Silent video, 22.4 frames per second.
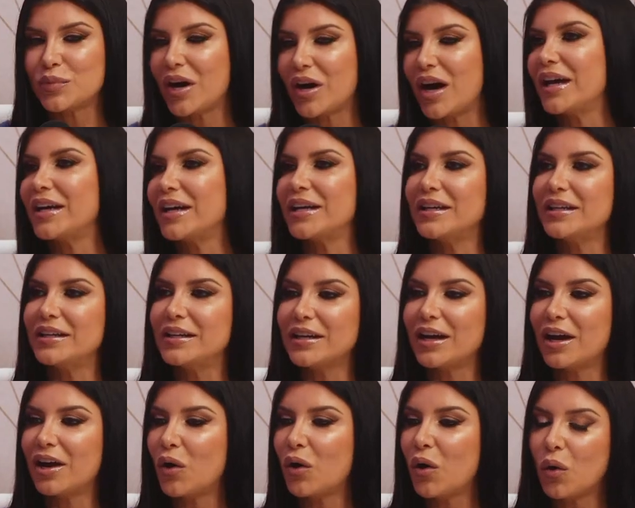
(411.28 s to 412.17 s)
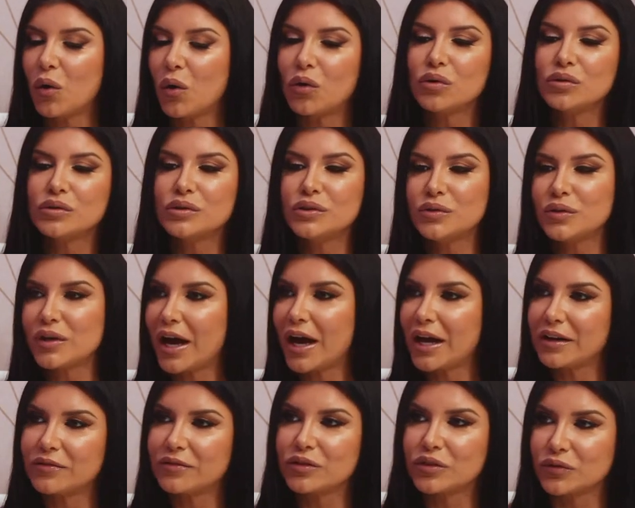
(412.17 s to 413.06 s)
brought in a whole new
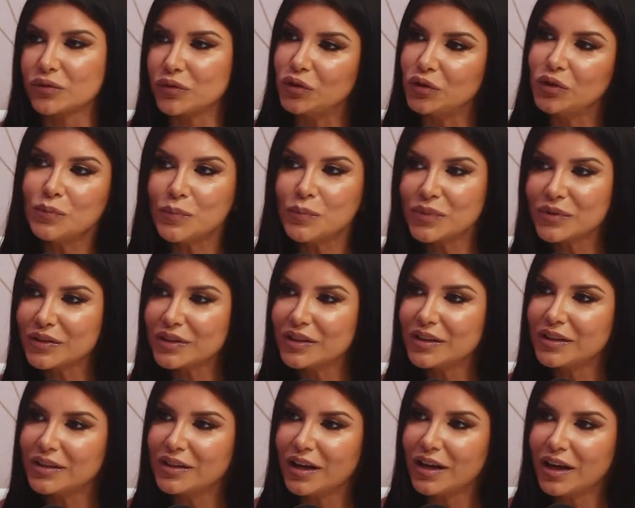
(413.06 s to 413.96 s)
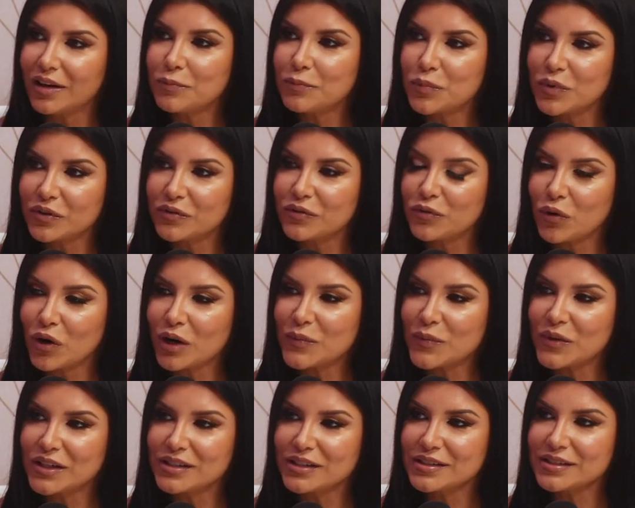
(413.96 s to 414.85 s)
kind of group of
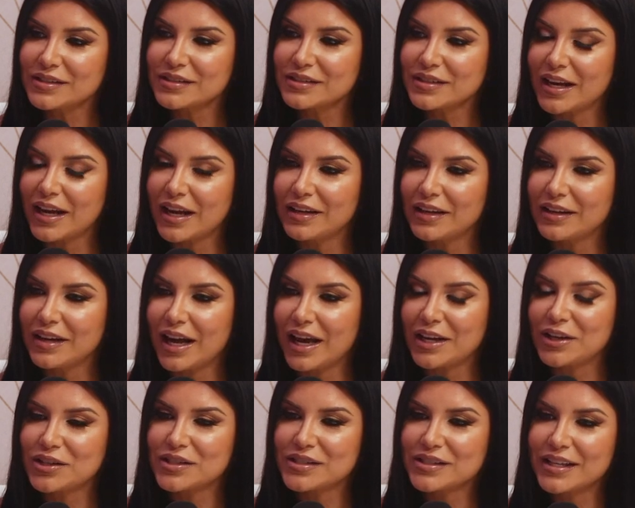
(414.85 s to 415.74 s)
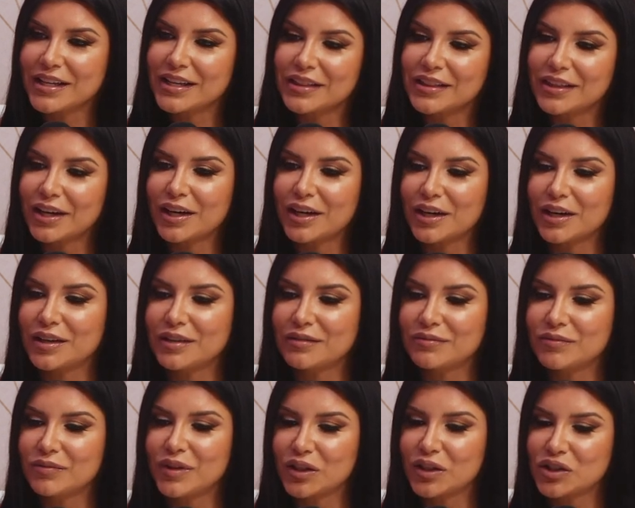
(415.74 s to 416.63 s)
performers and i just think they're
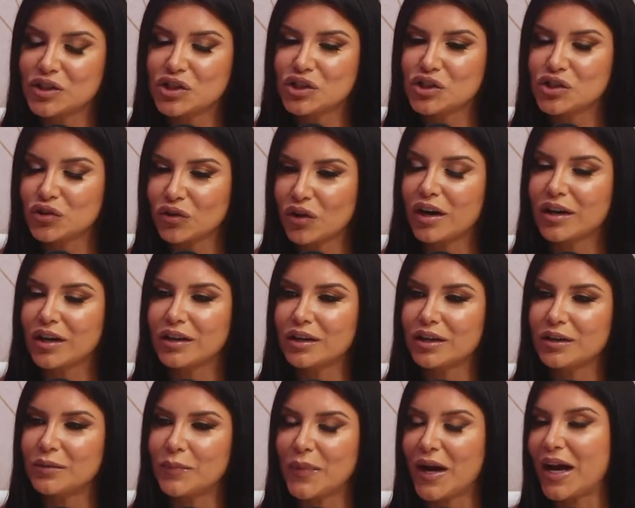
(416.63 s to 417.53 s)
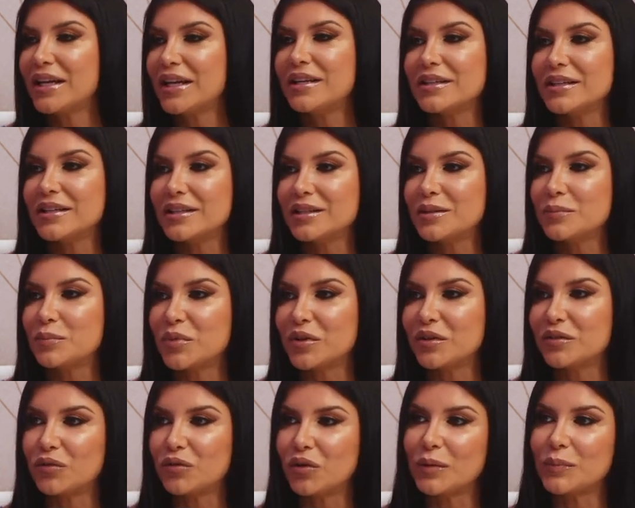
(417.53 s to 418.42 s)
they're stronger minded
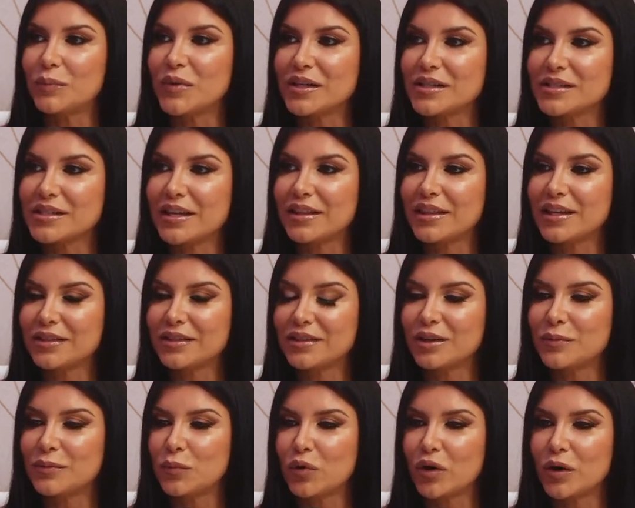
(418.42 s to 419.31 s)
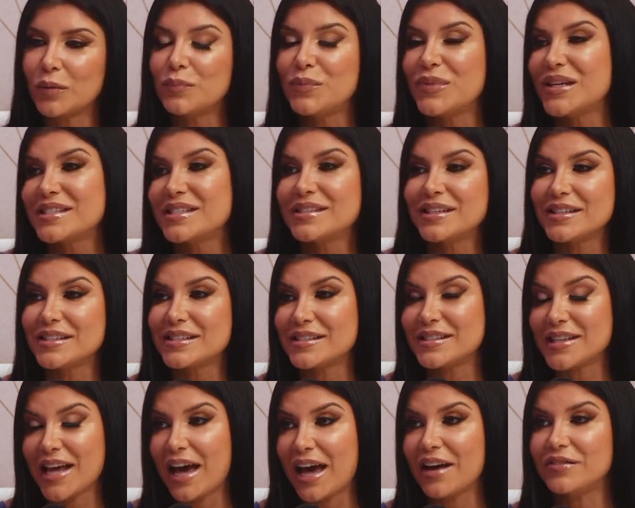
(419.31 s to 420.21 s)
performers i think they're more business
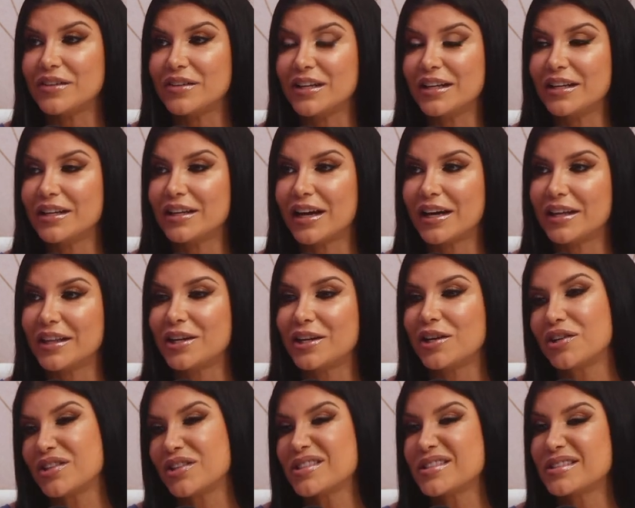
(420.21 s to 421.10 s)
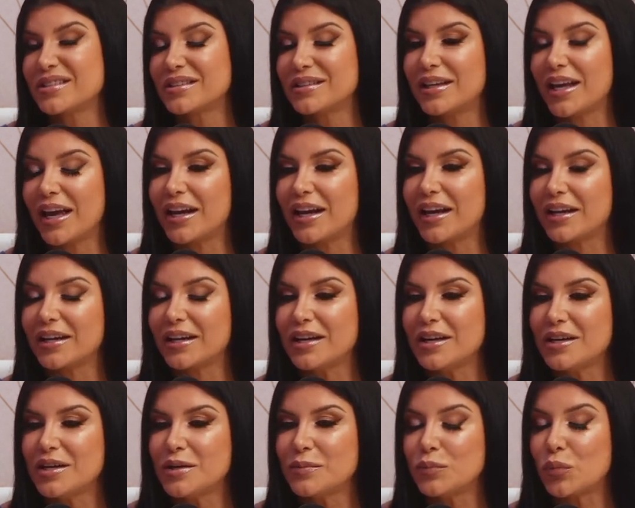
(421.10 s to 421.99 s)
savvy i think you're just getting
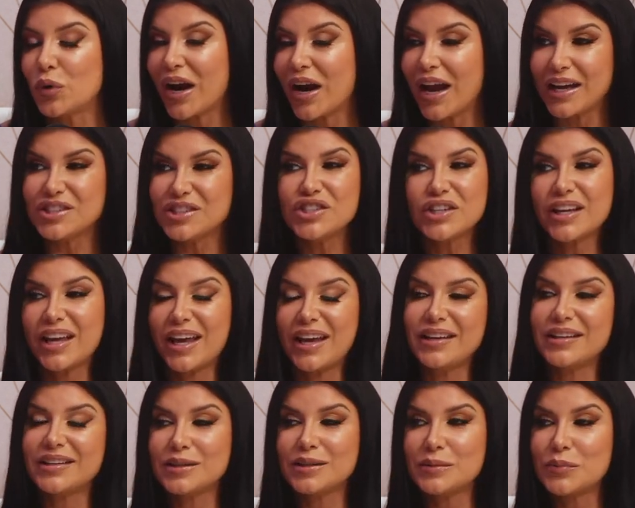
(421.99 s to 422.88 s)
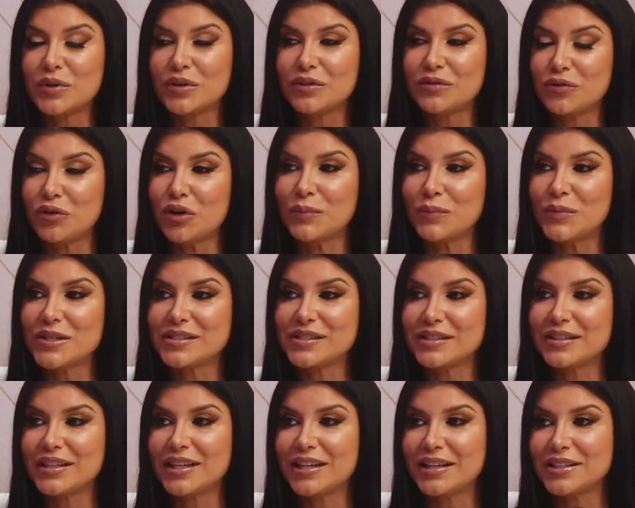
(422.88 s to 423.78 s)
more educated
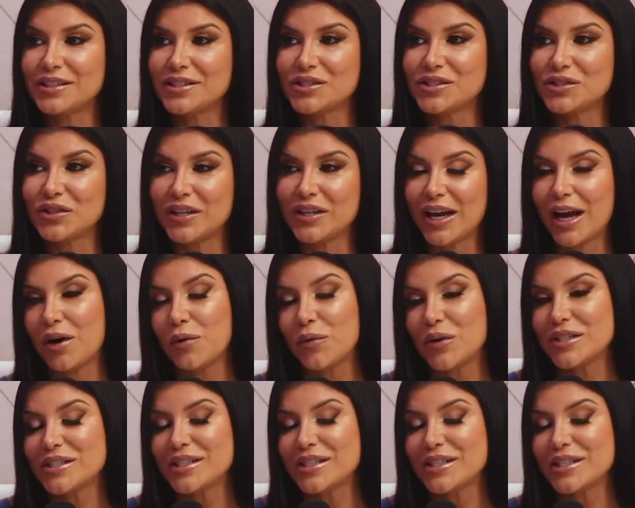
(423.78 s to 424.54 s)
performers in the industry now